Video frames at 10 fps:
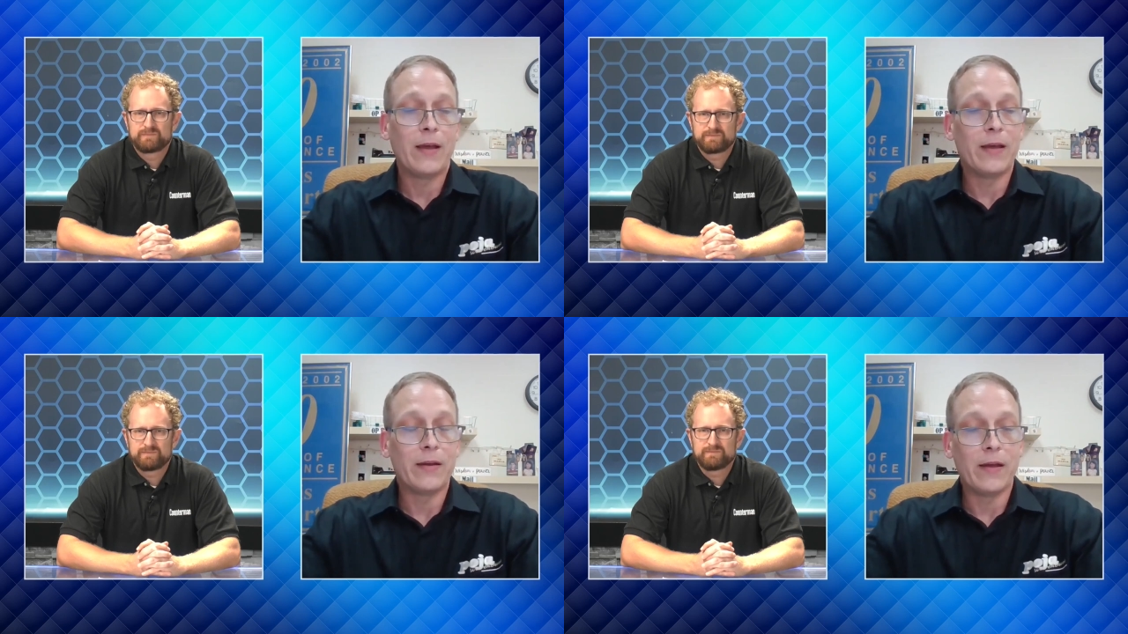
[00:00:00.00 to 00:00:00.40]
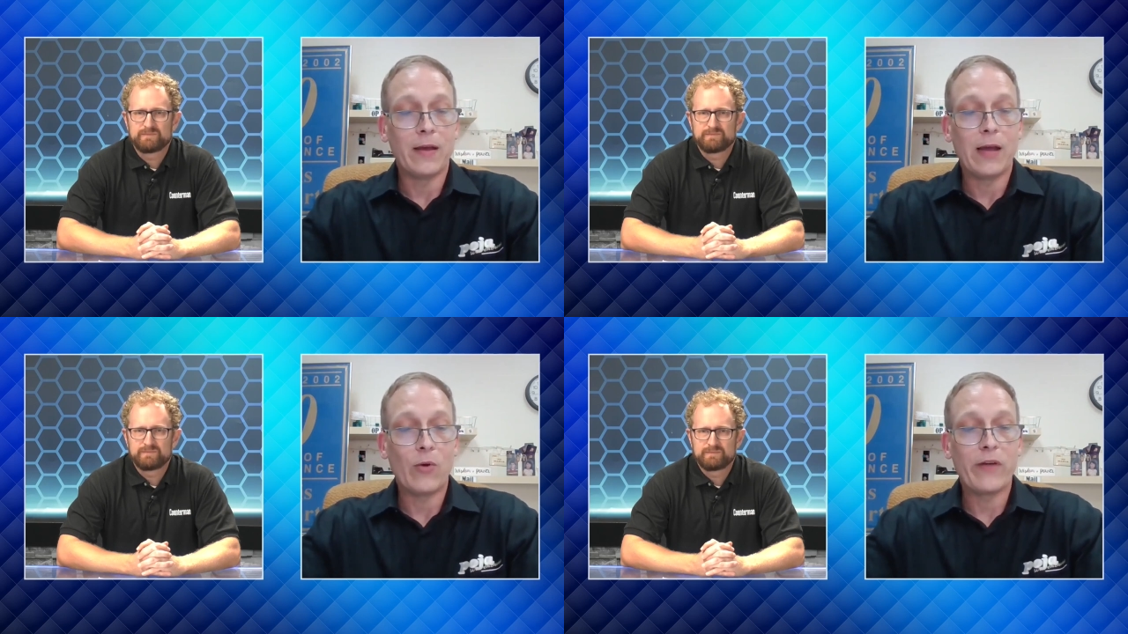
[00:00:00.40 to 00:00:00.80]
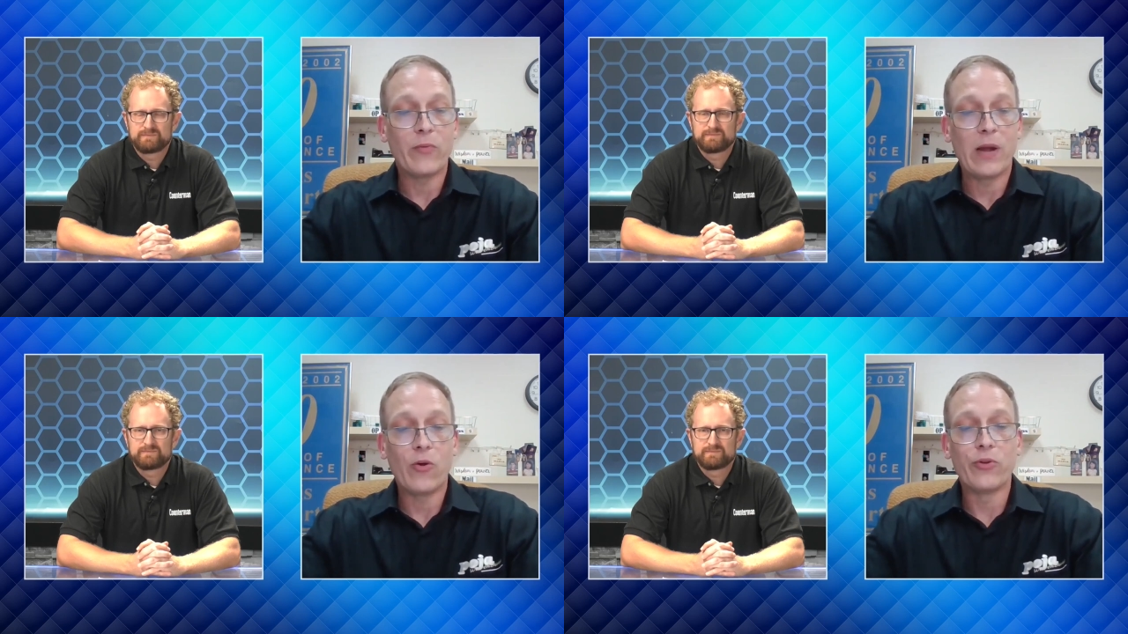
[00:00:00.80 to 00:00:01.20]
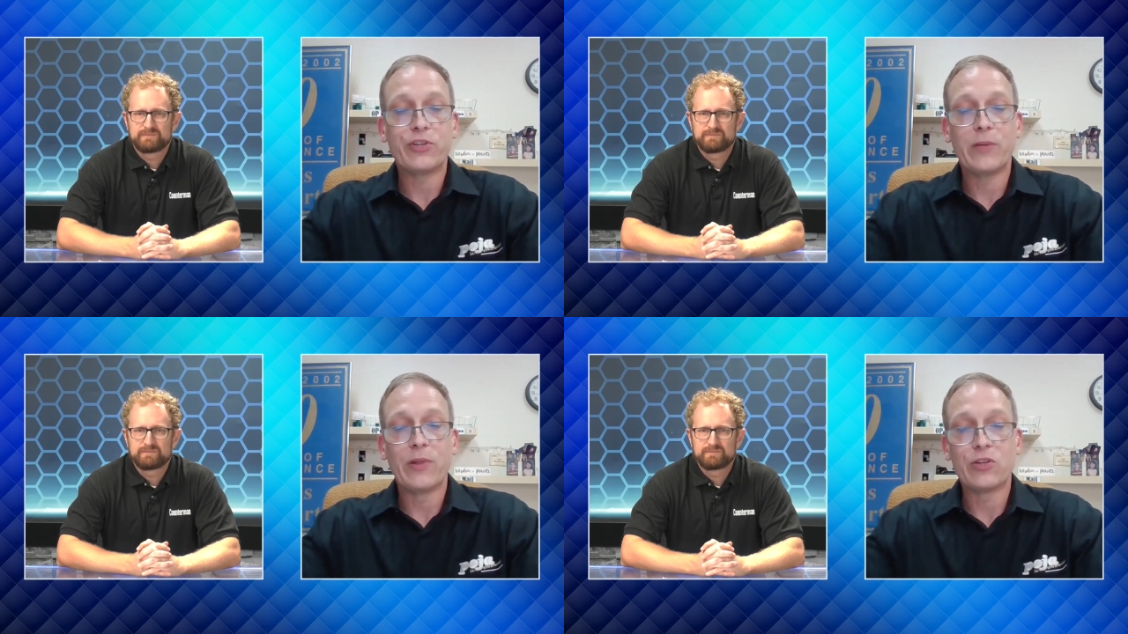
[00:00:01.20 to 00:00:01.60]
Speaker 1: Mm. And uh, however, my older
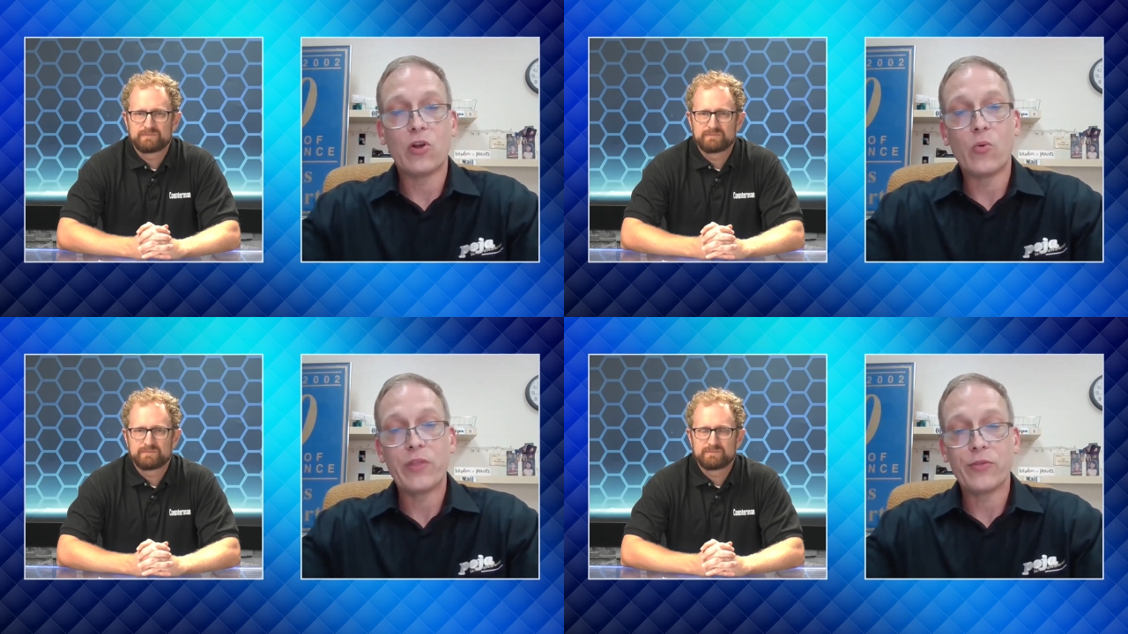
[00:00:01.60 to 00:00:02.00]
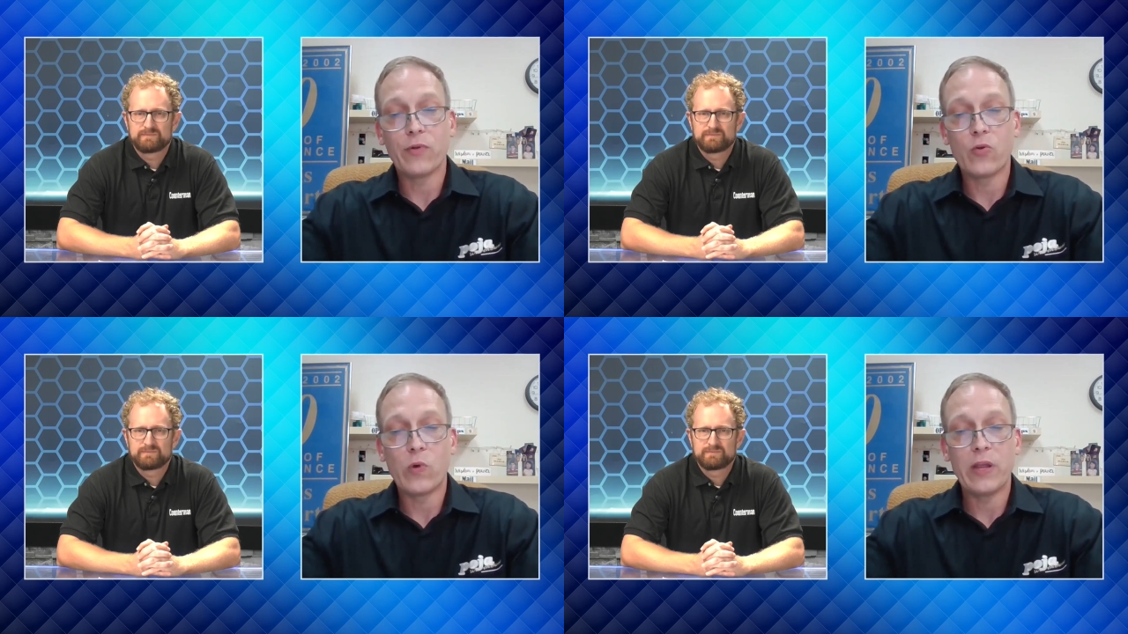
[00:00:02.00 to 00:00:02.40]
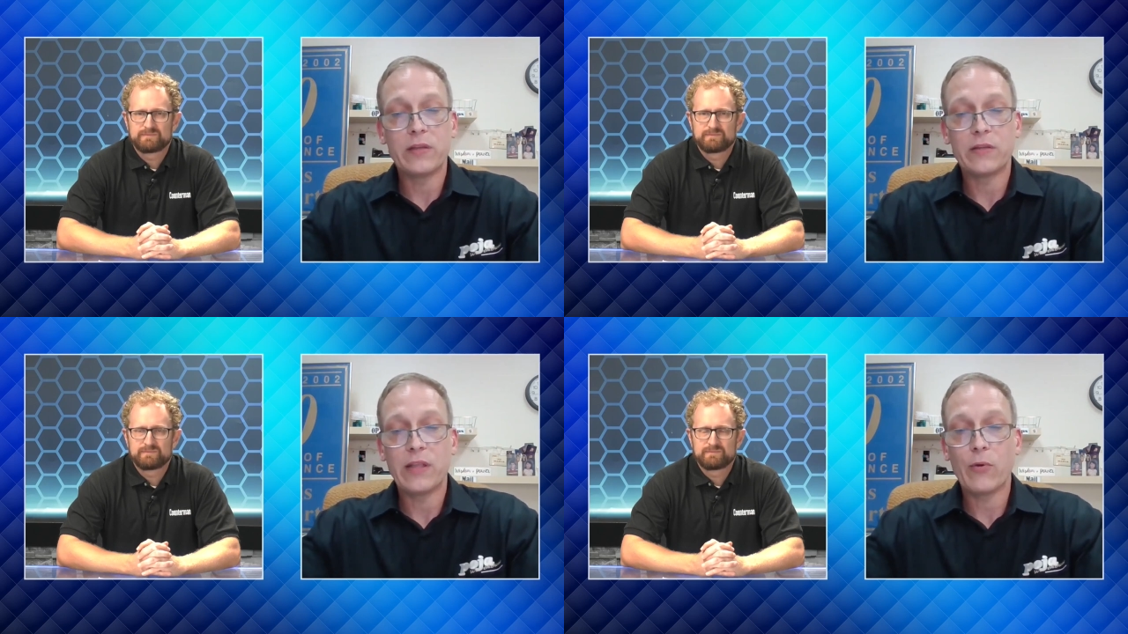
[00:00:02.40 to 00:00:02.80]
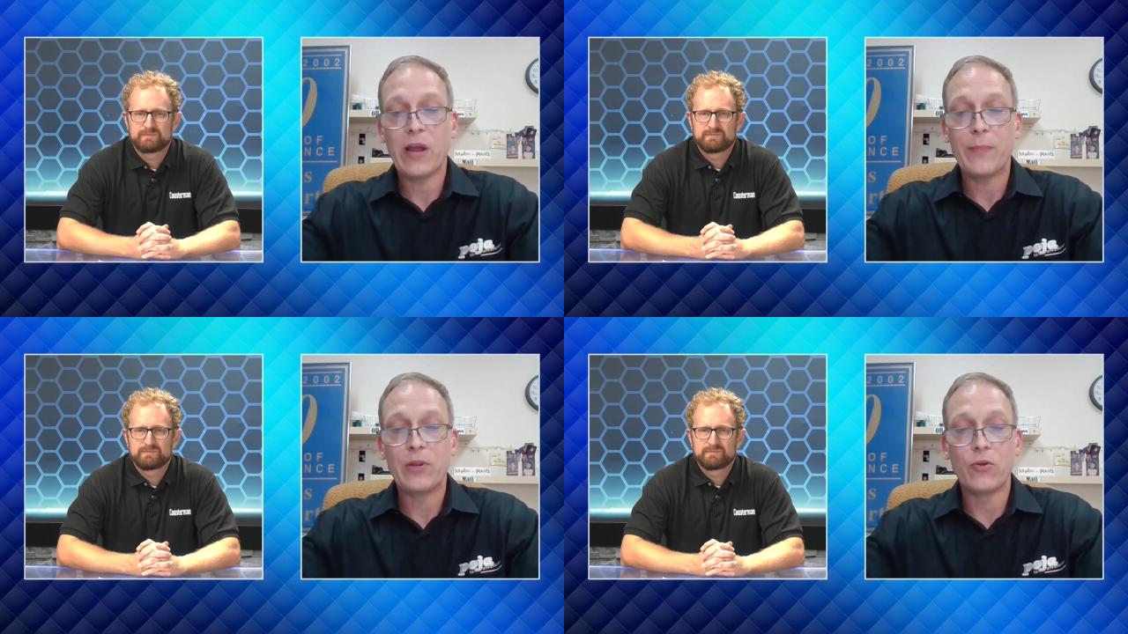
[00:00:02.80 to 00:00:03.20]
siblings all went their own ways and they were
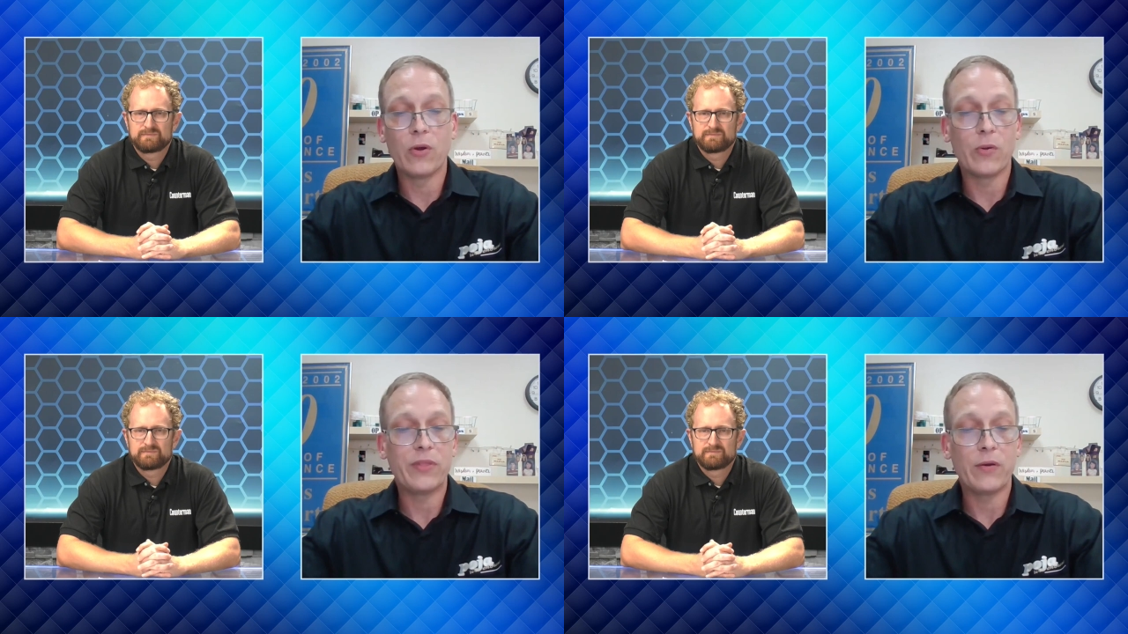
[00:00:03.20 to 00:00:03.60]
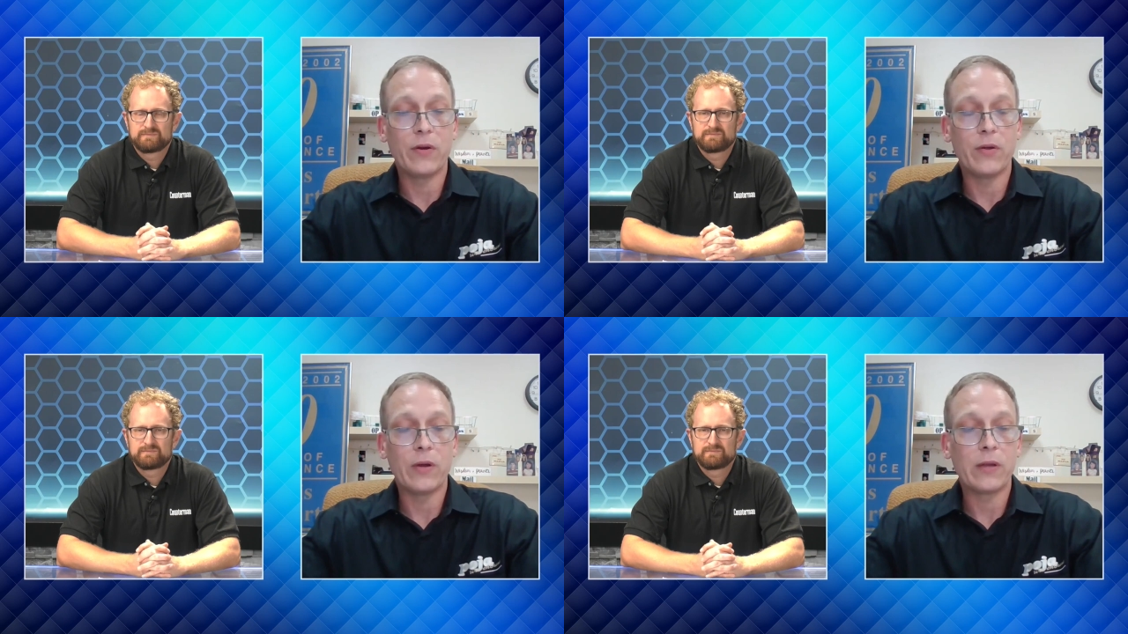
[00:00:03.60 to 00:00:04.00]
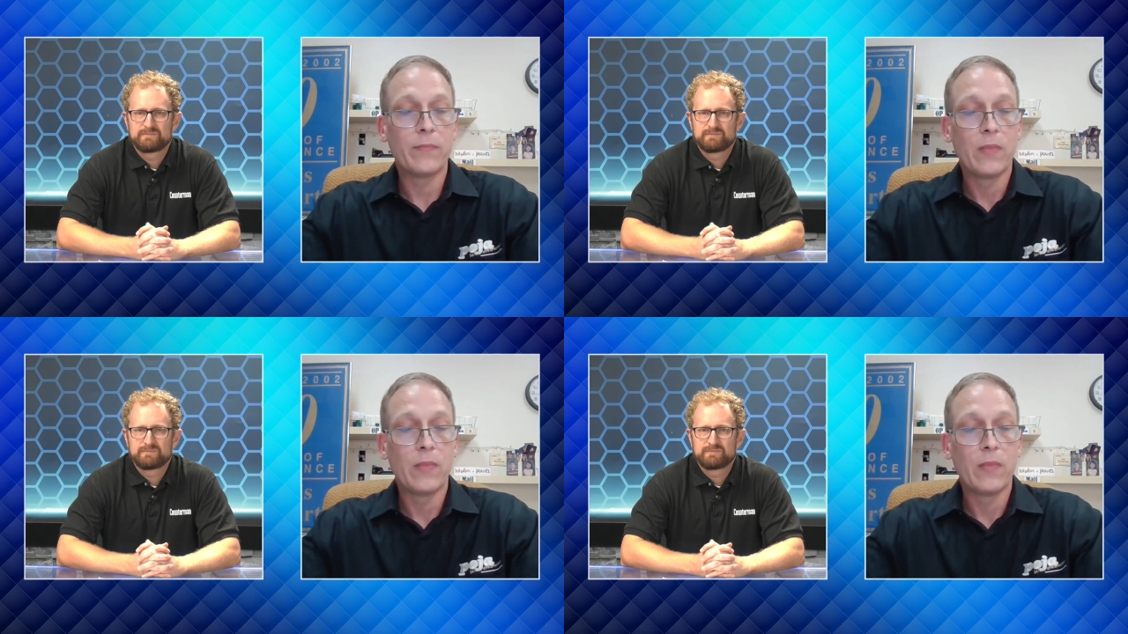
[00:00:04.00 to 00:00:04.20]
happy doing what they were doing.